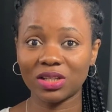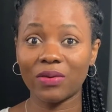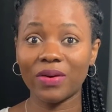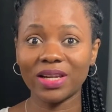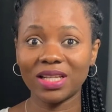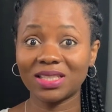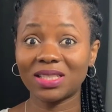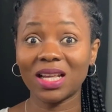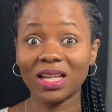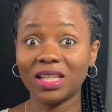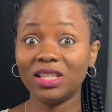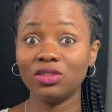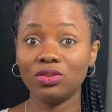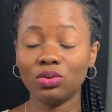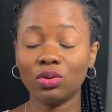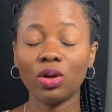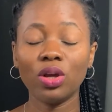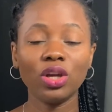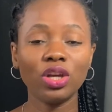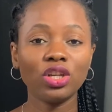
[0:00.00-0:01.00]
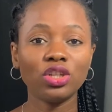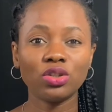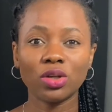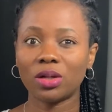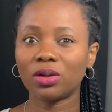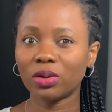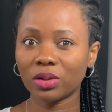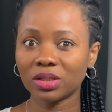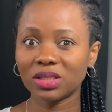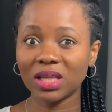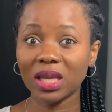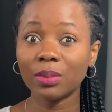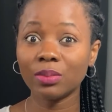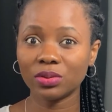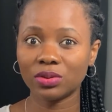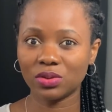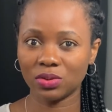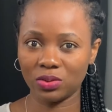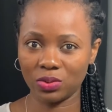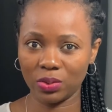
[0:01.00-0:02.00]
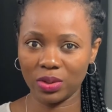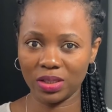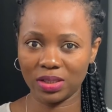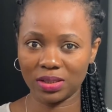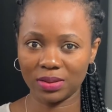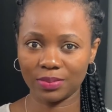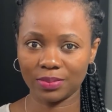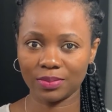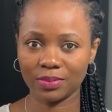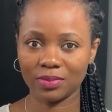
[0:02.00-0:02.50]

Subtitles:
already telling you you are not able to do it,